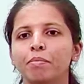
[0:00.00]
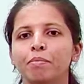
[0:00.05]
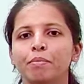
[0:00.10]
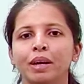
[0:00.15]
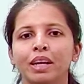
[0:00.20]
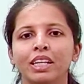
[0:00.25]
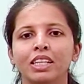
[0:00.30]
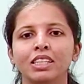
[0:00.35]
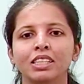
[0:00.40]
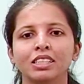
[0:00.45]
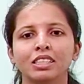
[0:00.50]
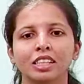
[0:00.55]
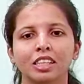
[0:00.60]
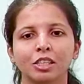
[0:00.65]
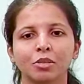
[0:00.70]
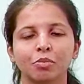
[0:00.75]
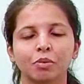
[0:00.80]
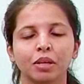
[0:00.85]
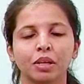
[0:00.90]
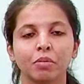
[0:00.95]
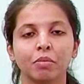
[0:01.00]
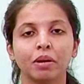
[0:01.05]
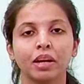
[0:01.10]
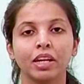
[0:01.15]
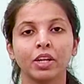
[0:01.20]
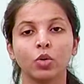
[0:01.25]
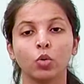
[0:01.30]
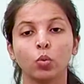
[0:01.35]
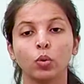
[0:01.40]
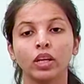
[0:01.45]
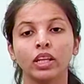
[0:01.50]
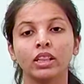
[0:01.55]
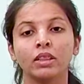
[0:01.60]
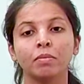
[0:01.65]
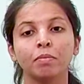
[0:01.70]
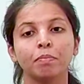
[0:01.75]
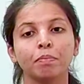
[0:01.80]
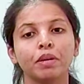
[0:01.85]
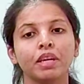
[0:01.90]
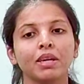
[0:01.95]
Mendel's experiment with
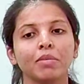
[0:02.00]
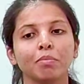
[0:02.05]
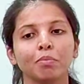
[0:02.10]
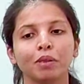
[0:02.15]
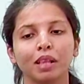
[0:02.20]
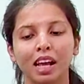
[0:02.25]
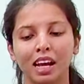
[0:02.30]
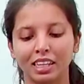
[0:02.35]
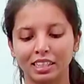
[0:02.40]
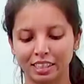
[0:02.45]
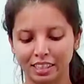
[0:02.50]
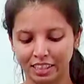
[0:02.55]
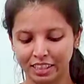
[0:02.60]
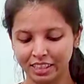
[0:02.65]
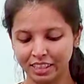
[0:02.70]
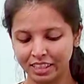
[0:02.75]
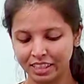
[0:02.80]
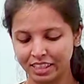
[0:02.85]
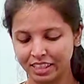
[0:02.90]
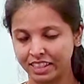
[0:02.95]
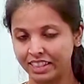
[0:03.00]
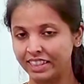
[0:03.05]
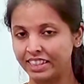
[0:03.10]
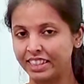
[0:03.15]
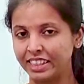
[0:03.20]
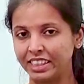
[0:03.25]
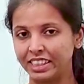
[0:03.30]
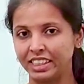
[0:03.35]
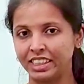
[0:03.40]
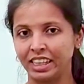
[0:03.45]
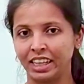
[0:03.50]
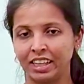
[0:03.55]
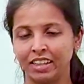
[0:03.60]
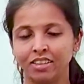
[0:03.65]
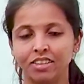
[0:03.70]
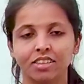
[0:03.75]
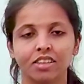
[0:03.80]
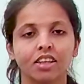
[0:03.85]
pea plant in details.